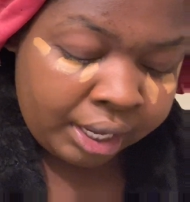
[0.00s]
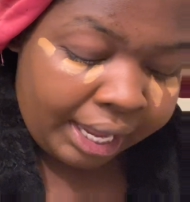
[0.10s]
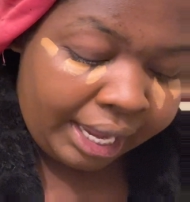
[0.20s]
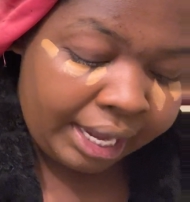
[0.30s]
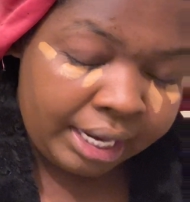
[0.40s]

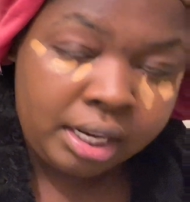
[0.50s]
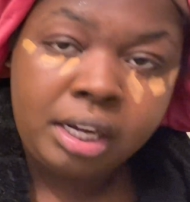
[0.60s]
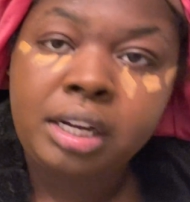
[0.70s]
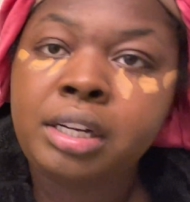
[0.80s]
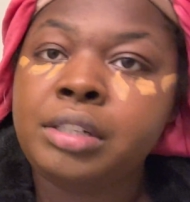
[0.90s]

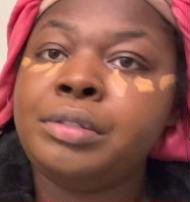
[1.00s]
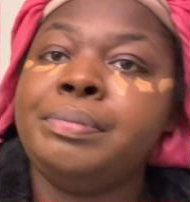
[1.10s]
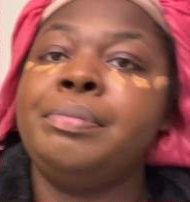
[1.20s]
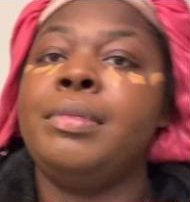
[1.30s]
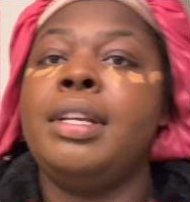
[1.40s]

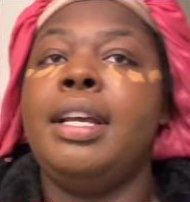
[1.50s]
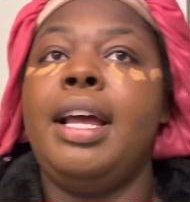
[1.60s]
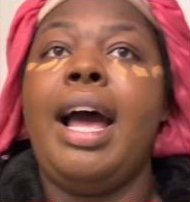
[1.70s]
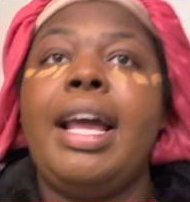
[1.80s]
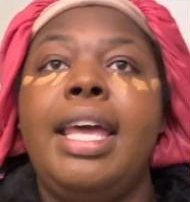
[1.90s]

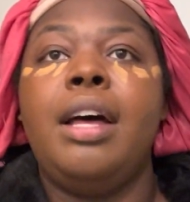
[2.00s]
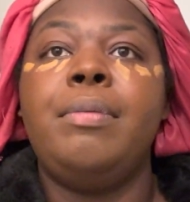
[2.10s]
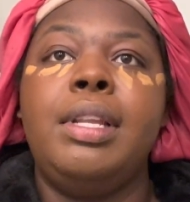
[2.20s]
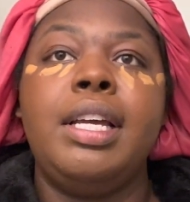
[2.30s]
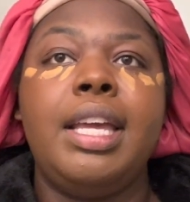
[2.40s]
And I
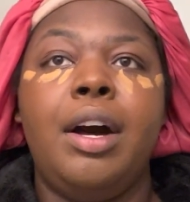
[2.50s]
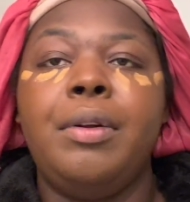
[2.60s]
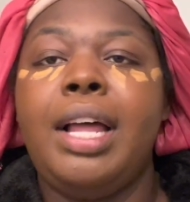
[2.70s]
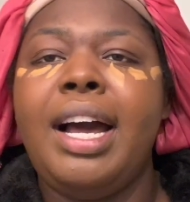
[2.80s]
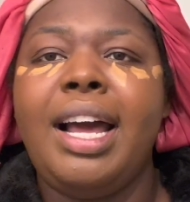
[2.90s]
kept looking
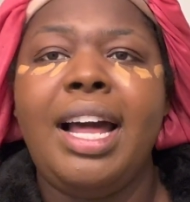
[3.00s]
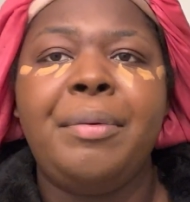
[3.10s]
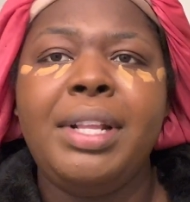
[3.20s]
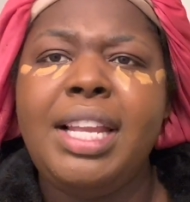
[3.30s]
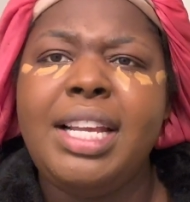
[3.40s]
online. I
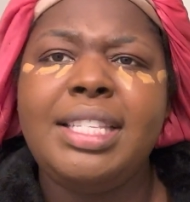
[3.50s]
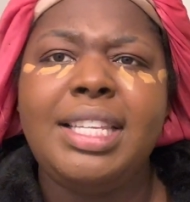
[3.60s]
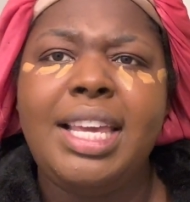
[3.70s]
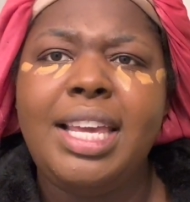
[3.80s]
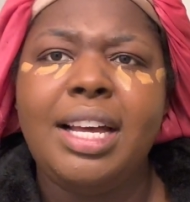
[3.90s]
really didn't
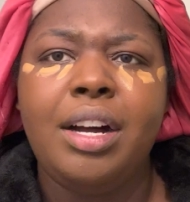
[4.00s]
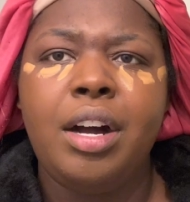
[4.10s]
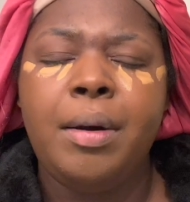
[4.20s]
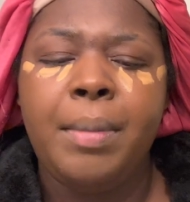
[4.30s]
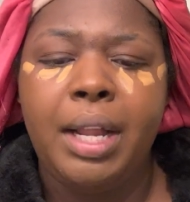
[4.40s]
see
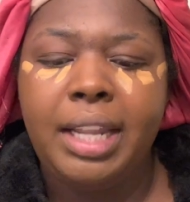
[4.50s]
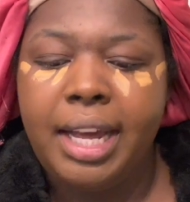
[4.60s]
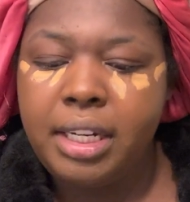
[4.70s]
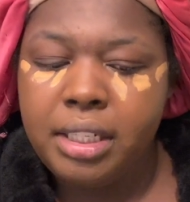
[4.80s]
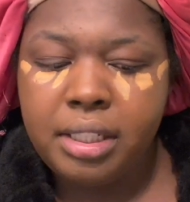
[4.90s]
a
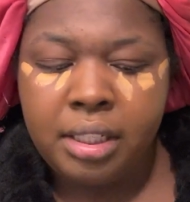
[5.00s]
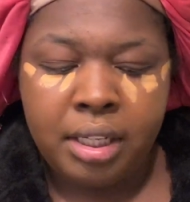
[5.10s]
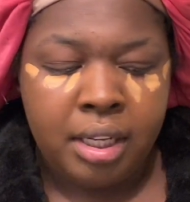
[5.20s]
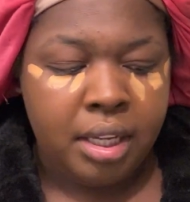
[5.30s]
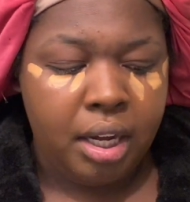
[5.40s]
lot of
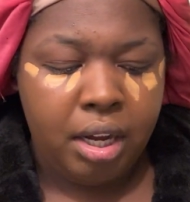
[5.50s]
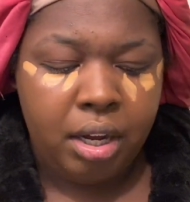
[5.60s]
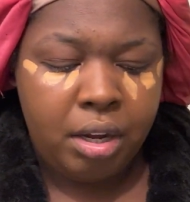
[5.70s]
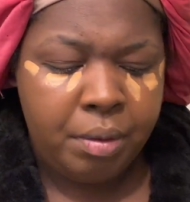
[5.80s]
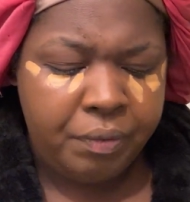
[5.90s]

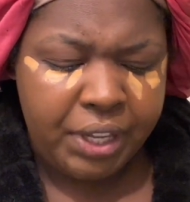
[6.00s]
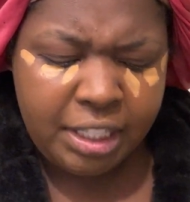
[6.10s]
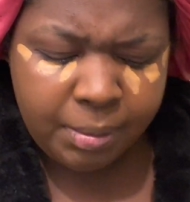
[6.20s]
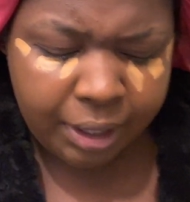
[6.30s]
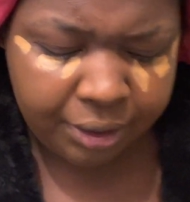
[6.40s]

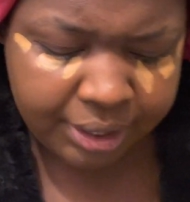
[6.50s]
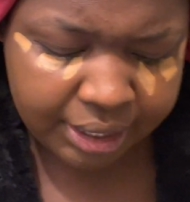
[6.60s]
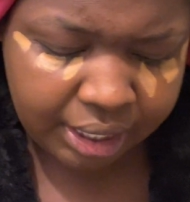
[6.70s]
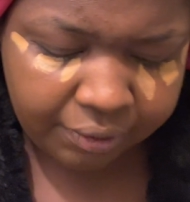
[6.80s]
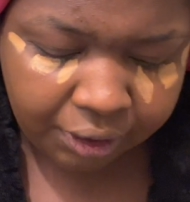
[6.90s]
fish bowls
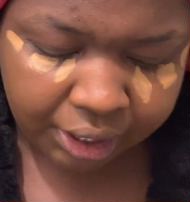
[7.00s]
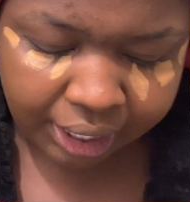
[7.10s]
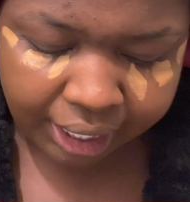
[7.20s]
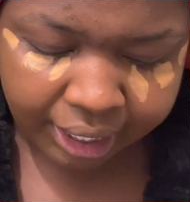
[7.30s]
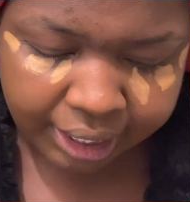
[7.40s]
and stuff
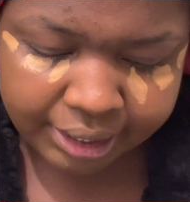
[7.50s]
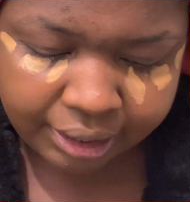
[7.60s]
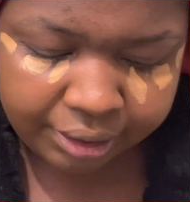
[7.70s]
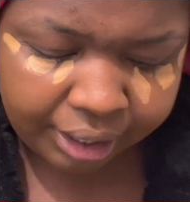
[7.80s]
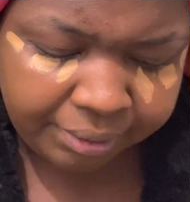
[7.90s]
online.
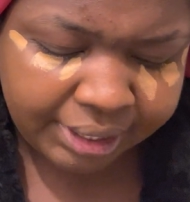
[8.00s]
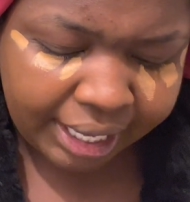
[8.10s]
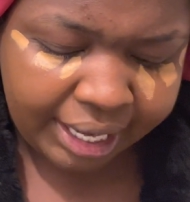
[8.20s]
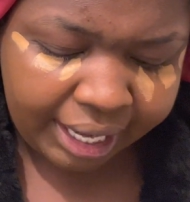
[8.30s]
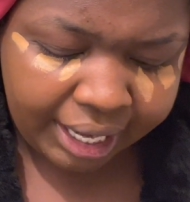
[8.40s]
So I was
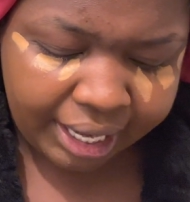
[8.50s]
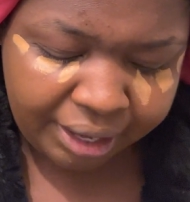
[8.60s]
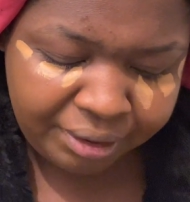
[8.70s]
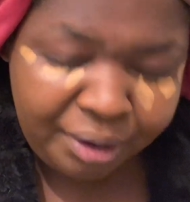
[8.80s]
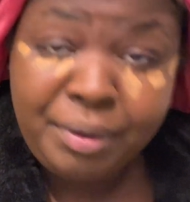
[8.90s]
like, dang, I
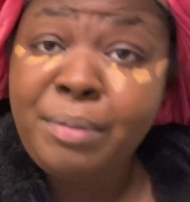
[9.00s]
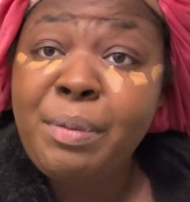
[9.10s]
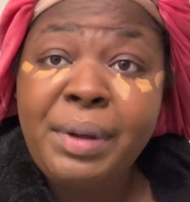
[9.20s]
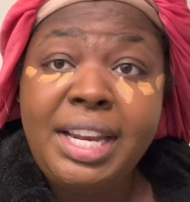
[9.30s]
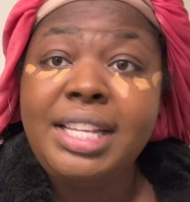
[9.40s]
don't know what I'm
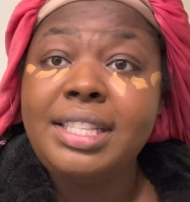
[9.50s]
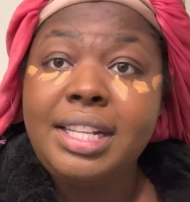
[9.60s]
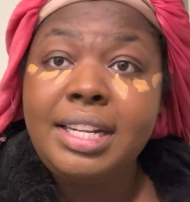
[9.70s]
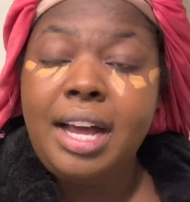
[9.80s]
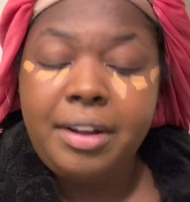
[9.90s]
gonna put these
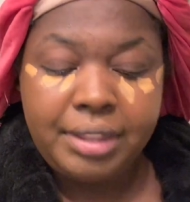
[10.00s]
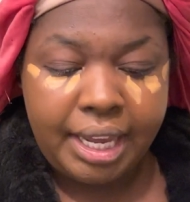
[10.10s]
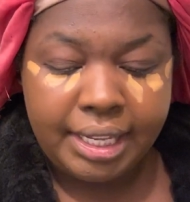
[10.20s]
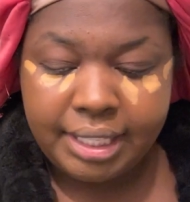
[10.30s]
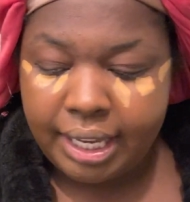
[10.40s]
doggone
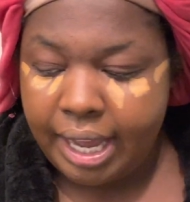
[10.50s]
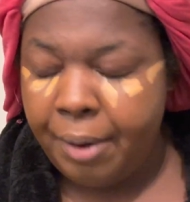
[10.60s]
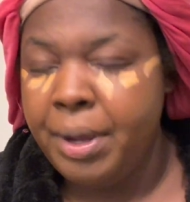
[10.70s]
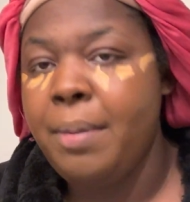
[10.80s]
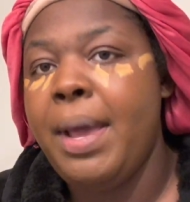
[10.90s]
things in.
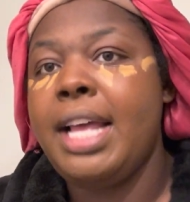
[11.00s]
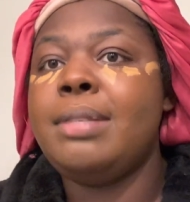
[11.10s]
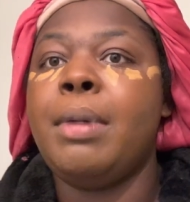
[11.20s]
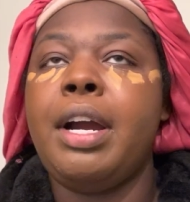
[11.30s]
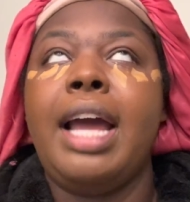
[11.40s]
I went to
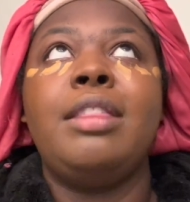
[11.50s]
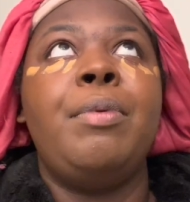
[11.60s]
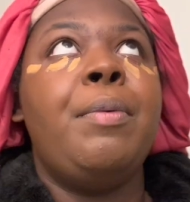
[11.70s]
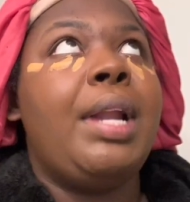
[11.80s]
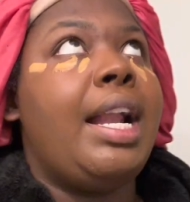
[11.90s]
PetSmart after
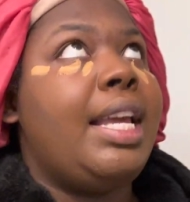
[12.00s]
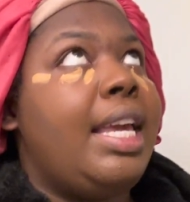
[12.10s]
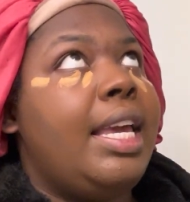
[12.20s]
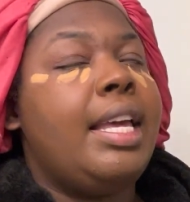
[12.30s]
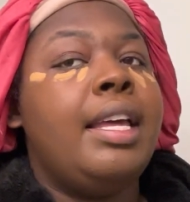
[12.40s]
we went out to
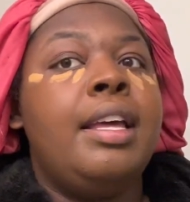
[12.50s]
eat.